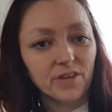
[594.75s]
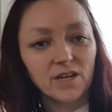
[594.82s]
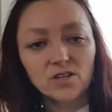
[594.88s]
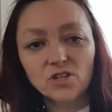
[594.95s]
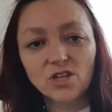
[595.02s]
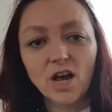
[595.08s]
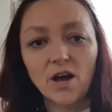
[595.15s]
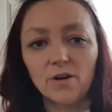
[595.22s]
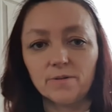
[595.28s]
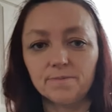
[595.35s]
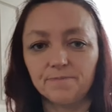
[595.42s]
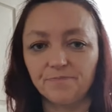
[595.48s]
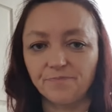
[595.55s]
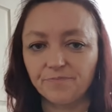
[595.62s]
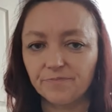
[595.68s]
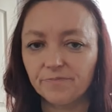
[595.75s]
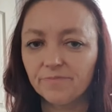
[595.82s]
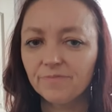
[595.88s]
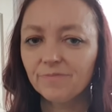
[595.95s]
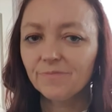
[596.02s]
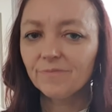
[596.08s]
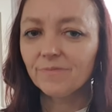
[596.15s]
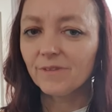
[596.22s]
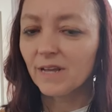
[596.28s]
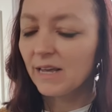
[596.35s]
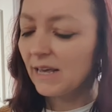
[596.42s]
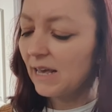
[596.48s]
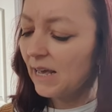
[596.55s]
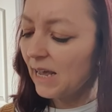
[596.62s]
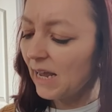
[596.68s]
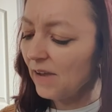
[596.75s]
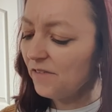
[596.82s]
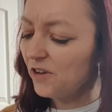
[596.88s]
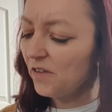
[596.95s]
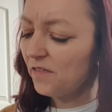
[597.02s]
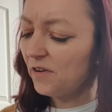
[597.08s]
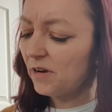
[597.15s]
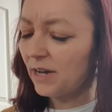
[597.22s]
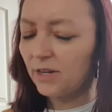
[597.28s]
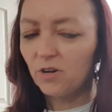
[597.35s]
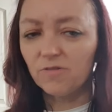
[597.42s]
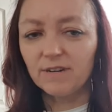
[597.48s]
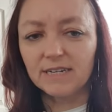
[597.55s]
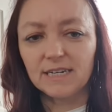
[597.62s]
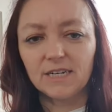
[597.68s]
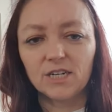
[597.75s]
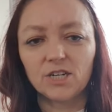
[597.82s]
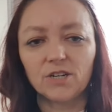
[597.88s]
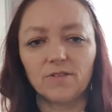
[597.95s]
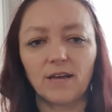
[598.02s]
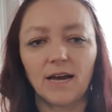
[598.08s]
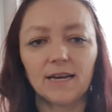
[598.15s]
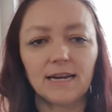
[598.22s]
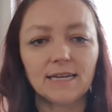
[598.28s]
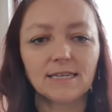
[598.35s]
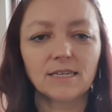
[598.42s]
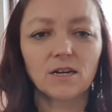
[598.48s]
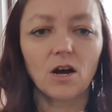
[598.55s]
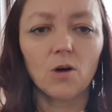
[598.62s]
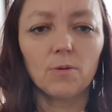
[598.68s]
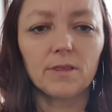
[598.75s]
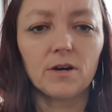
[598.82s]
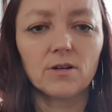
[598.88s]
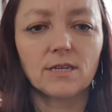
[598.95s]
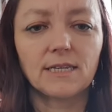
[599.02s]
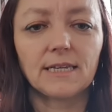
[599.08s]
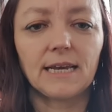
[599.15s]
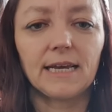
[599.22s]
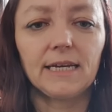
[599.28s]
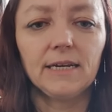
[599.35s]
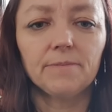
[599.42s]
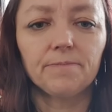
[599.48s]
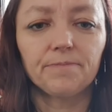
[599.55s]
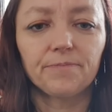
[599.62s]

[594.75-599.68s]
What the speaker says: So if you feel like you're ready to do that, let's start with our C.